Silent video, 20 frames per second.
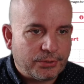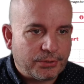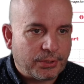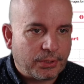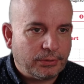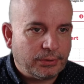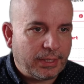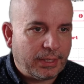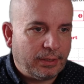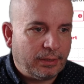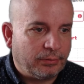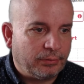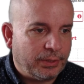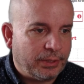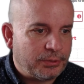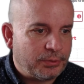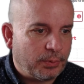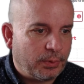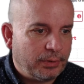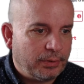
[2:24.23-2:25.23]
it's a good deal on
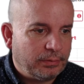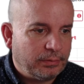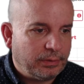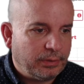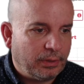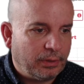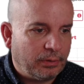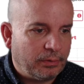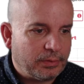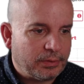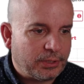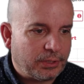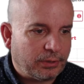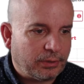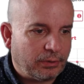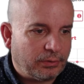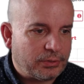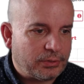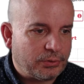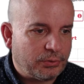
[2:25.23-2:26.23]
this one. You know, it's a
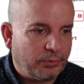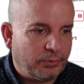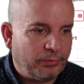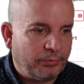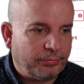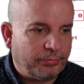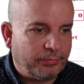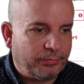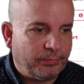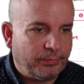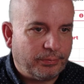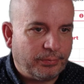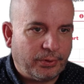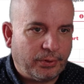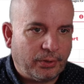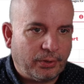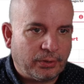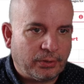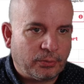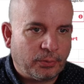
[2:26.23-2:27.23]
good sort of
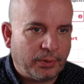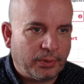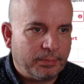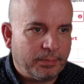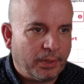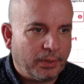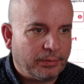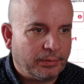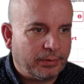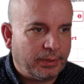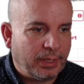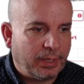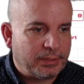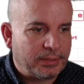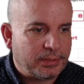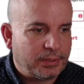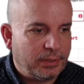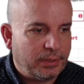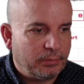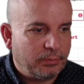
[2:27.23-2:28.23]
£30 a month
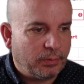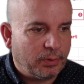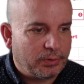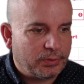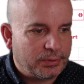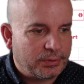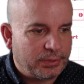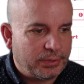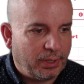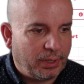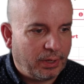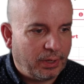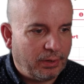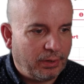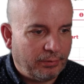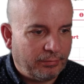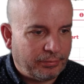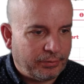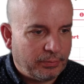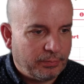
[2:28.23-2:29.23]
less than it was
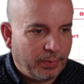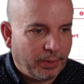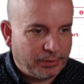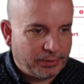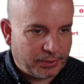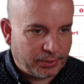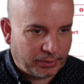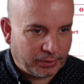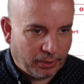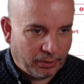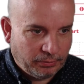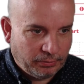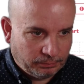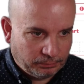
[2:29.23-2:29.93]
a few months ago.